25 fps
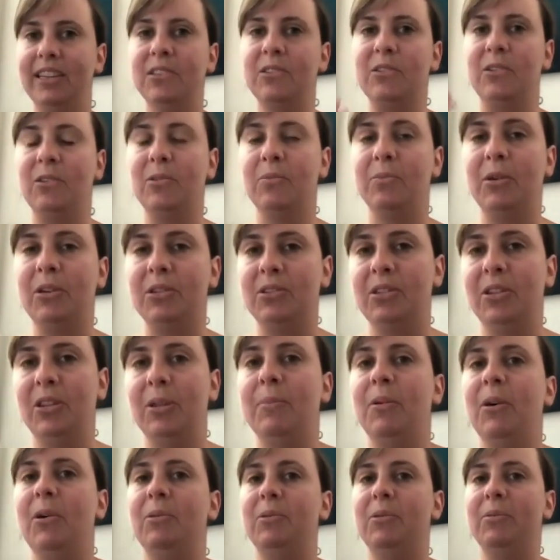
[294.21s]
the certain parts of the
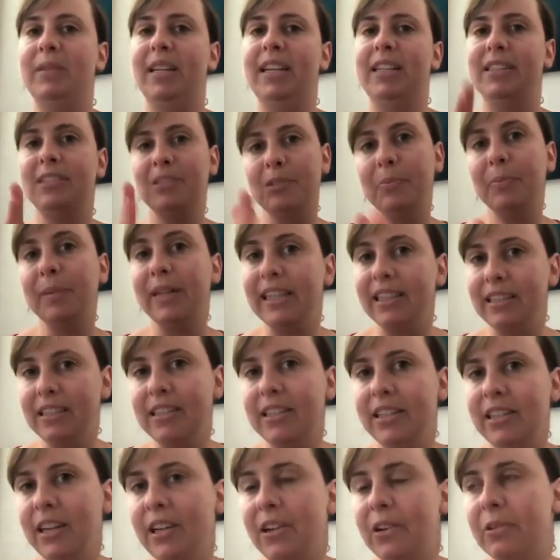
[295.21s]
poem that speak
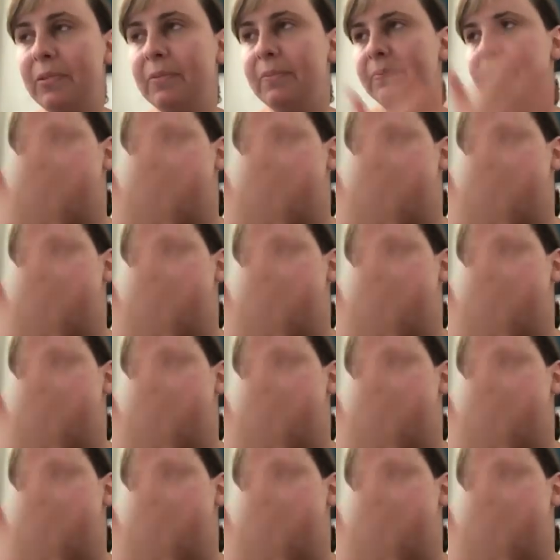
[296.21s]
to you.